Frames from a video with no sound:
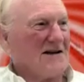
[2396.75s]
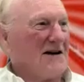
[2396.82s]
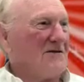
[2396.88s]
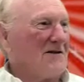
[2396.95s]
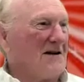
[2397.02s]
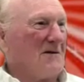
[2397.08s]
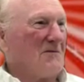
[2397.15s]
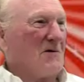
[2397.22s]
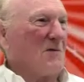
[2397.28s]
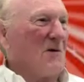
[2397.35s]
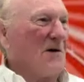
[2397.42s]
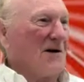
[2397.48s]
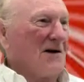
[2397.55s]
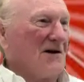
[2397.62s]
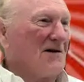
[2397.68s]
given them a
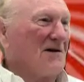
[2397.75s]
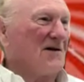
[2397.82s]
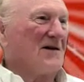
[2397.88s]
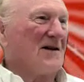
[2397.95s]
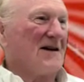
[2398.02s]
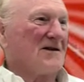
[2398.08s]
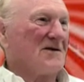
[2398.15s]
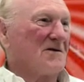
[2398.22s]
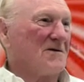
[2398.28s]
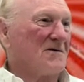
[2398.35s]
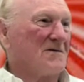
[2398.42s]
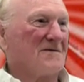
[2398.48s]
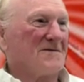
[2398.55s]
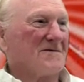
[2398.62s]
body, that's all.